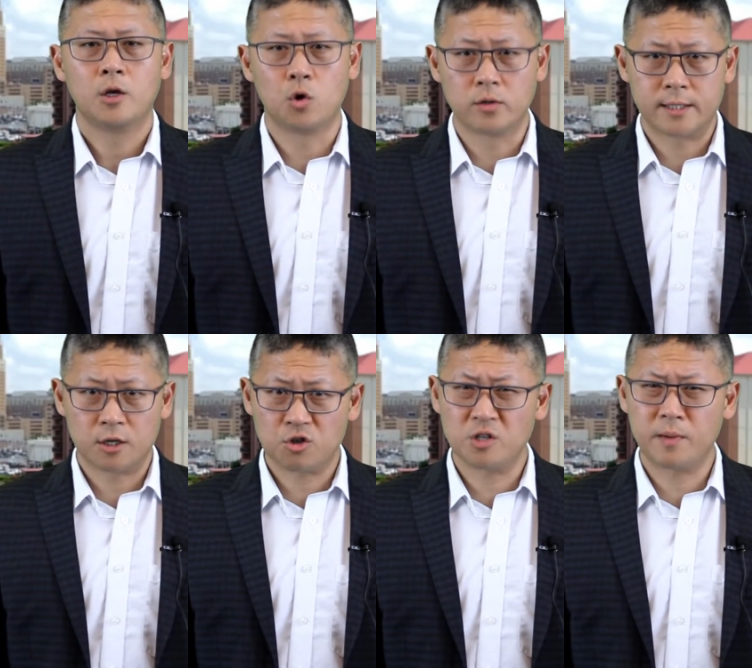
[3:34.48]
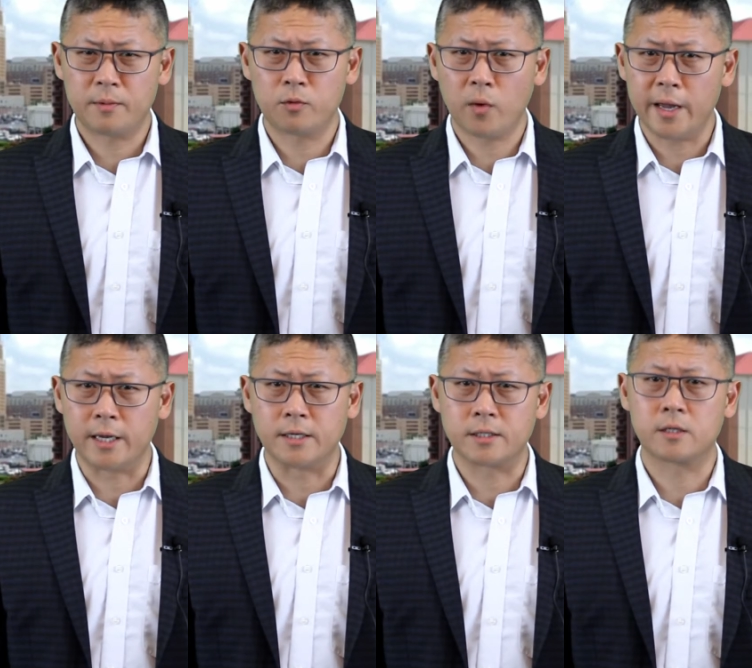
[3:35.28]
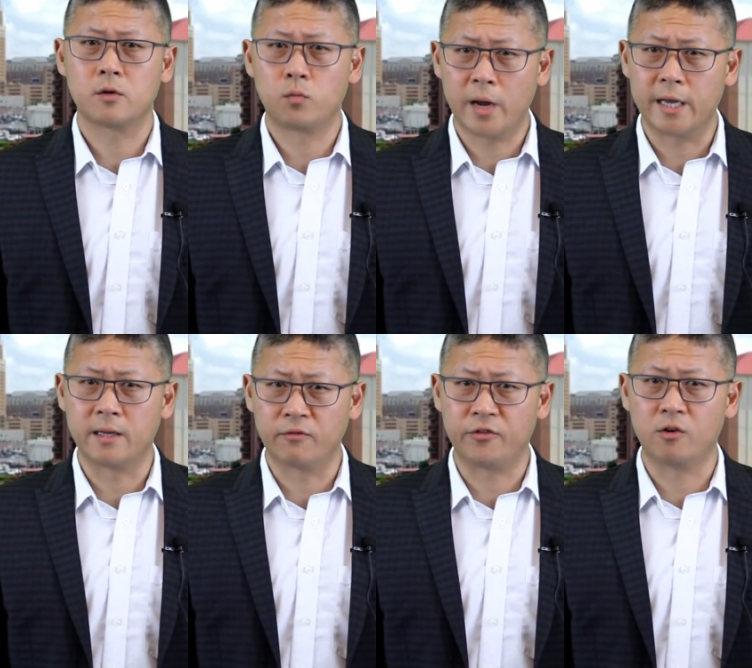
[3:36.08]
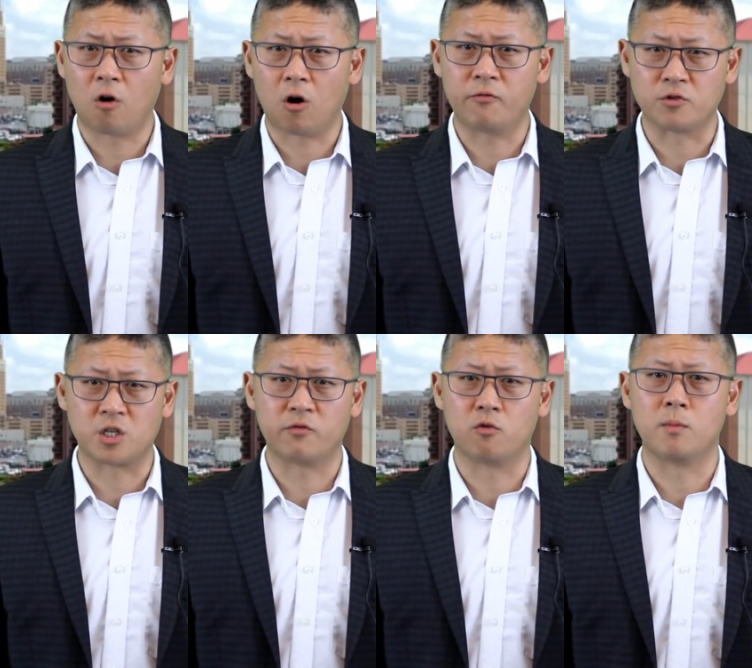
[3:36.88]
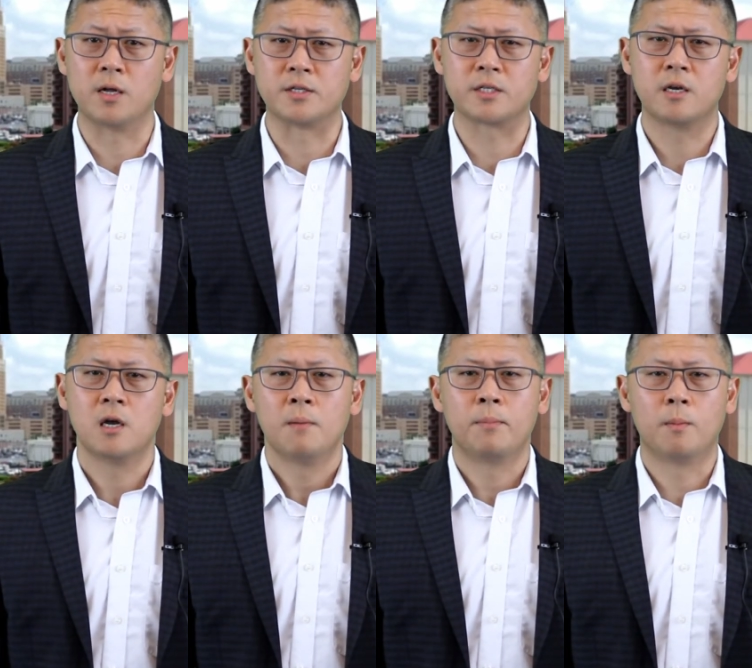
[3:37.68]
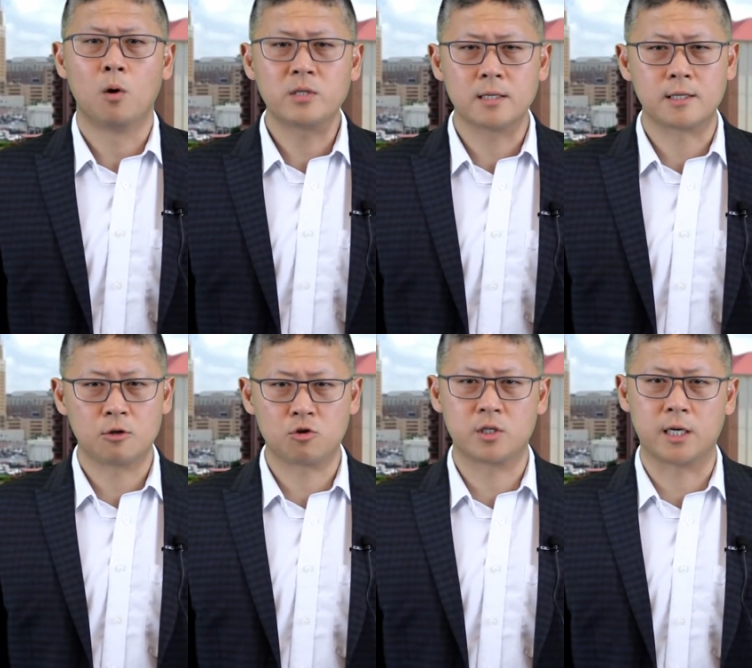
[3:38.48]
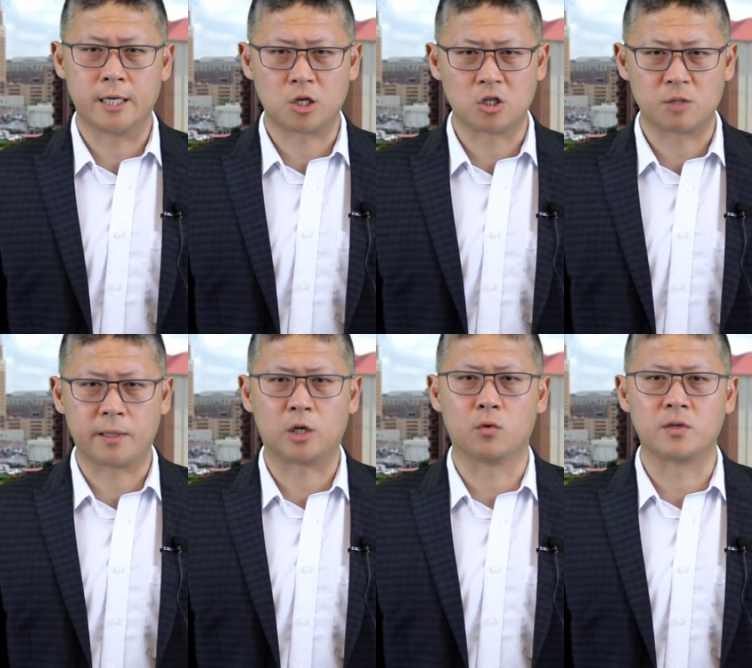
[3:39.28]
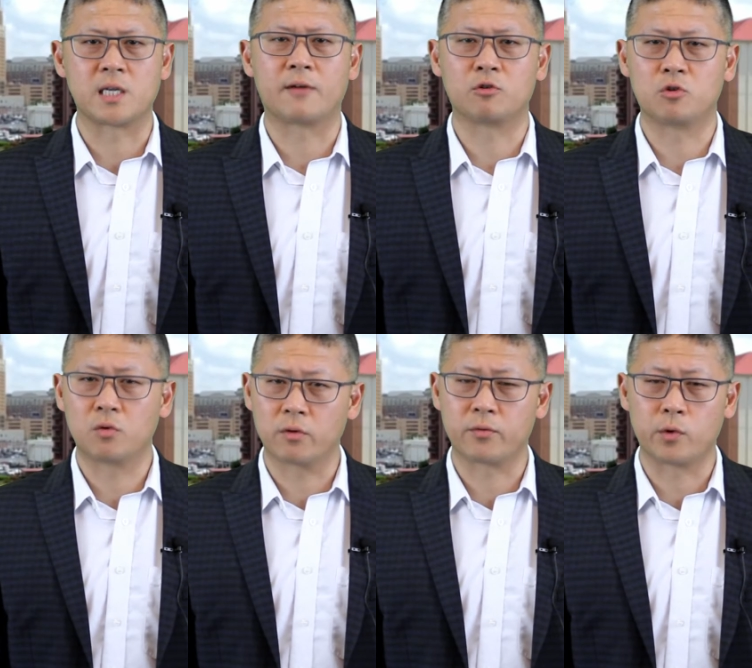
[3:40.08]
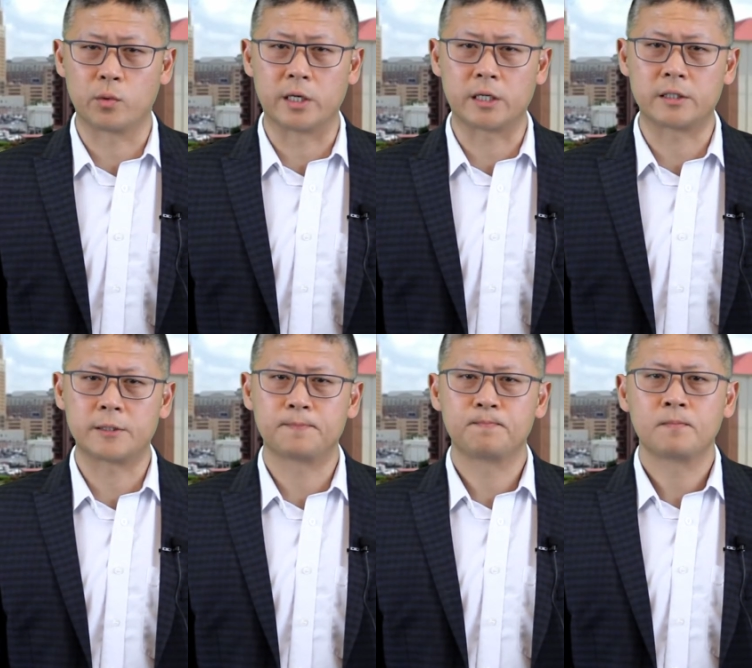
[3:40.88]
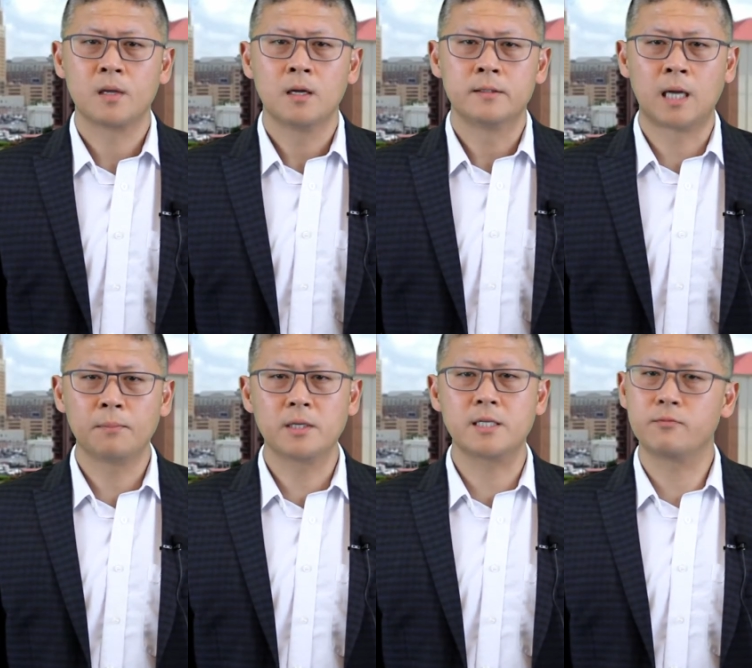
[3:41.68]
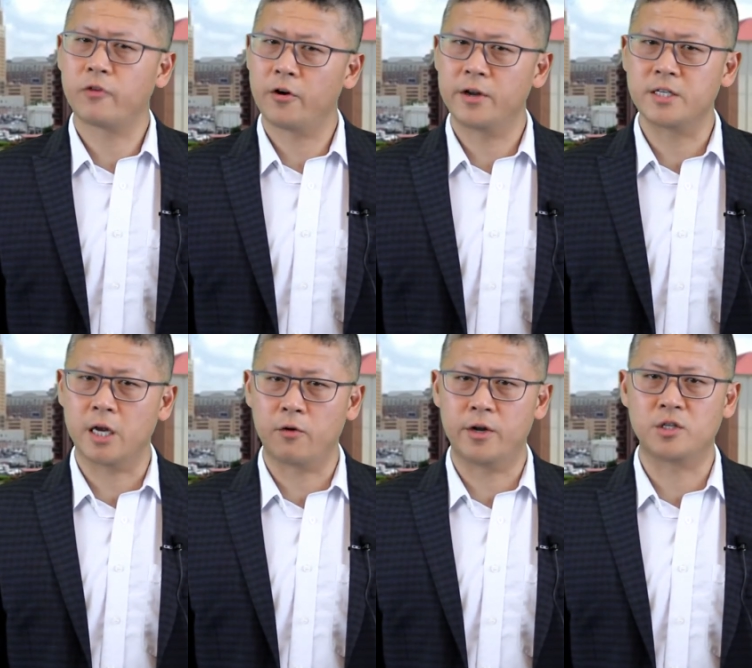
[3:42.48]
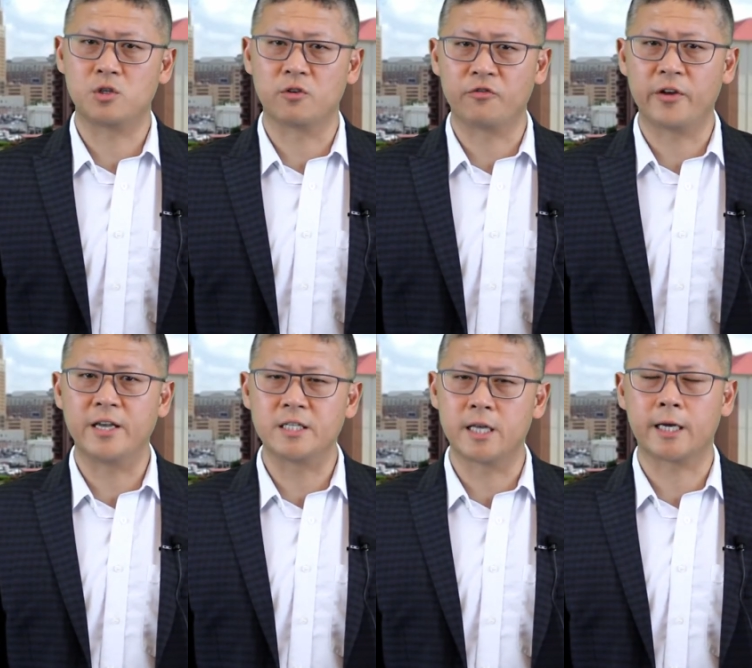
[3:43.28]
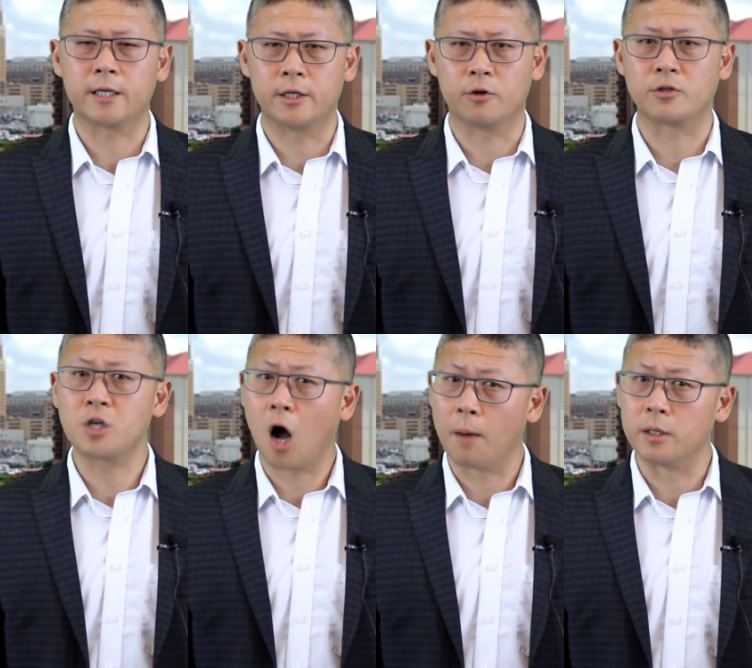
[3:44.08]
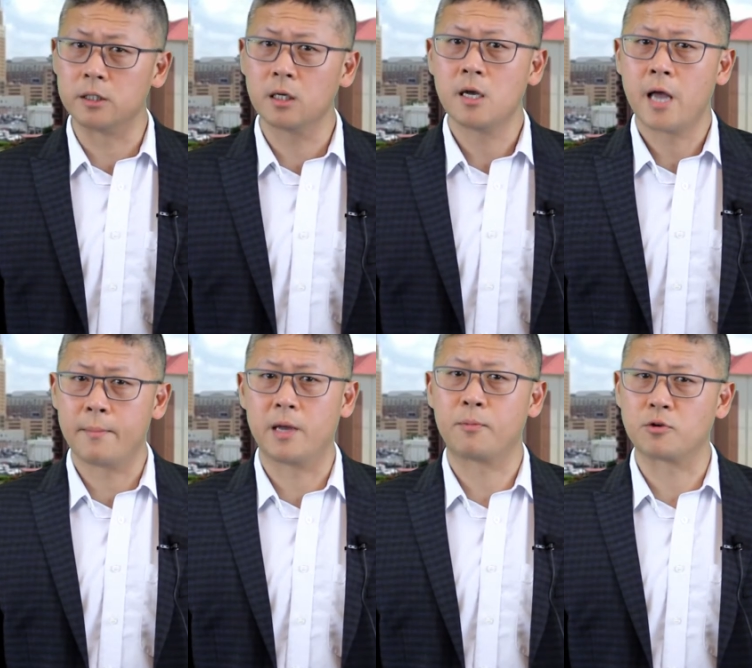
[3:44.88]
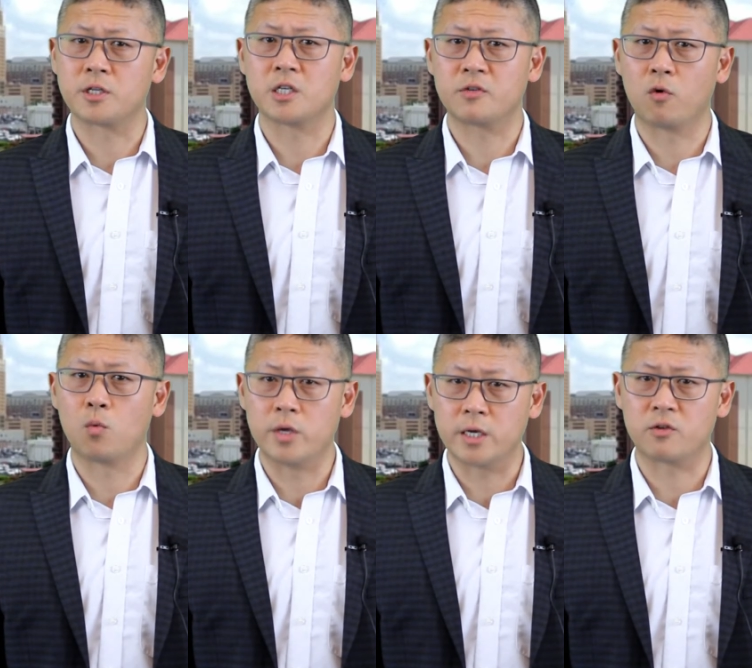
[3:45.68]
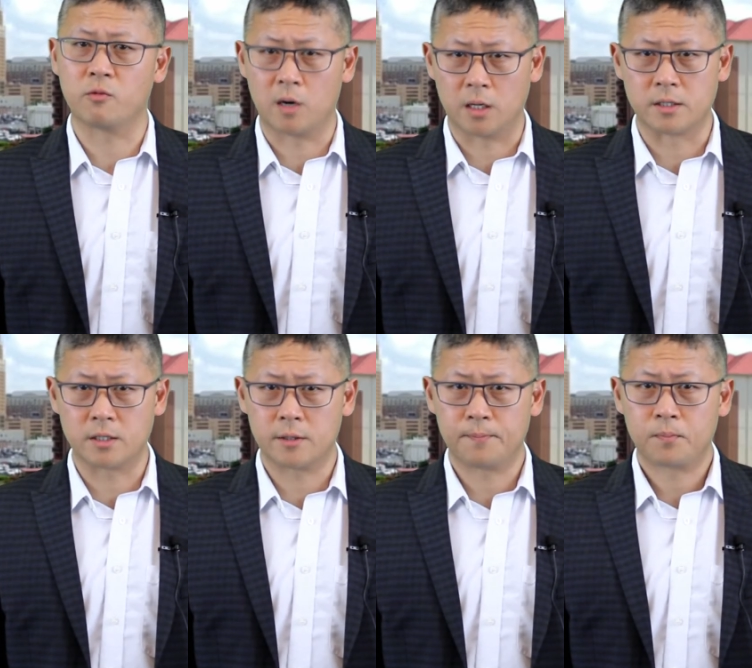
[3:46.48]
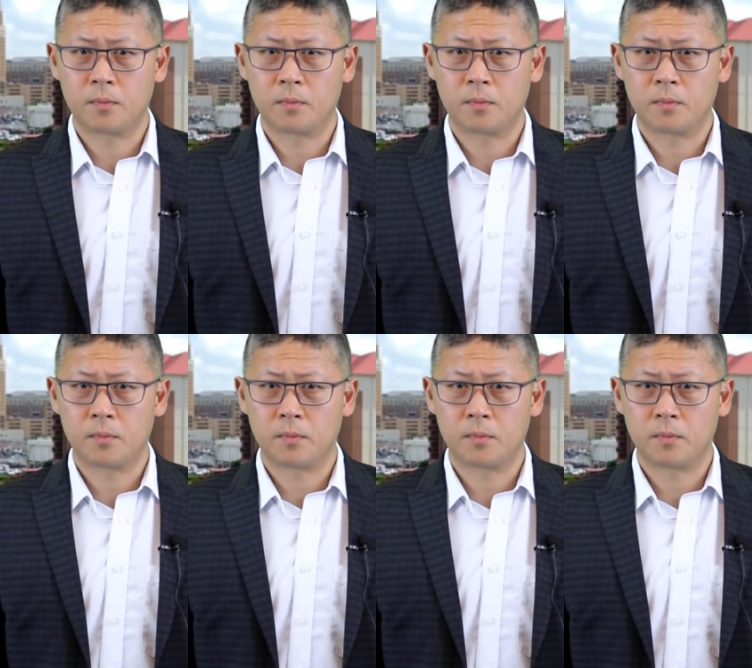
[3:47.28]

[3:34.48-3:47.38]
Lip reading: Your incisions may be raised, red, and feel hard for several months, but most incisions are inconspicuous after 2 to 3 weeks. Numbness in various areas of your face, neck, and ear is common and may persist for weeks or months.